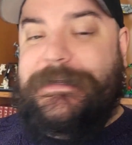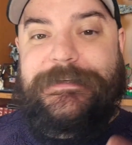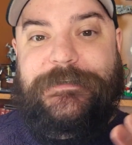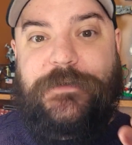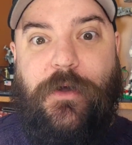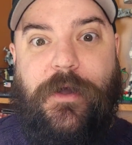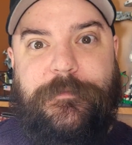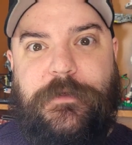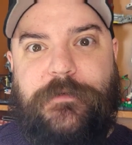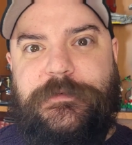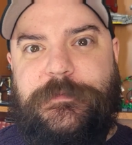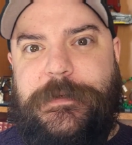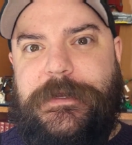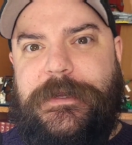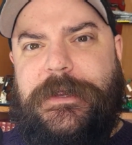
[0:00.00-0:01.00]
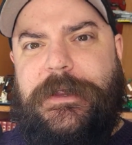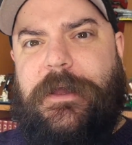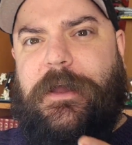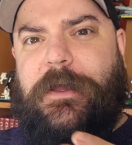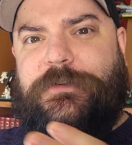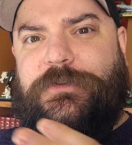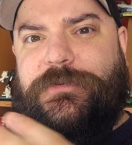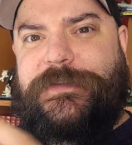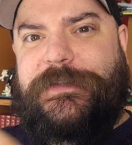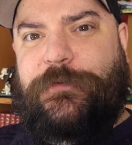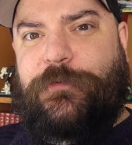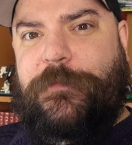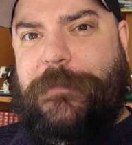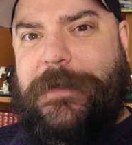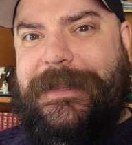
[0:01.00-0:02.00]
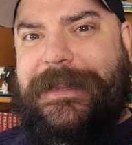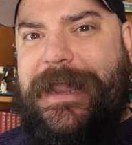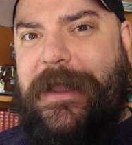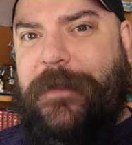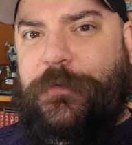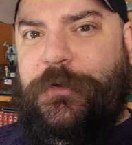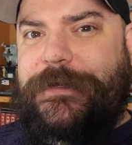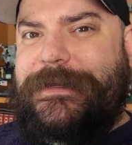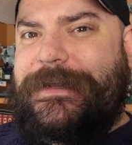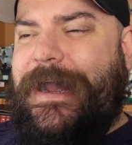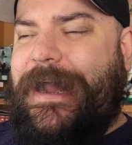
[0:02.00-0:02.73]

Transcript: So I'm going to be uh, shooting with my camera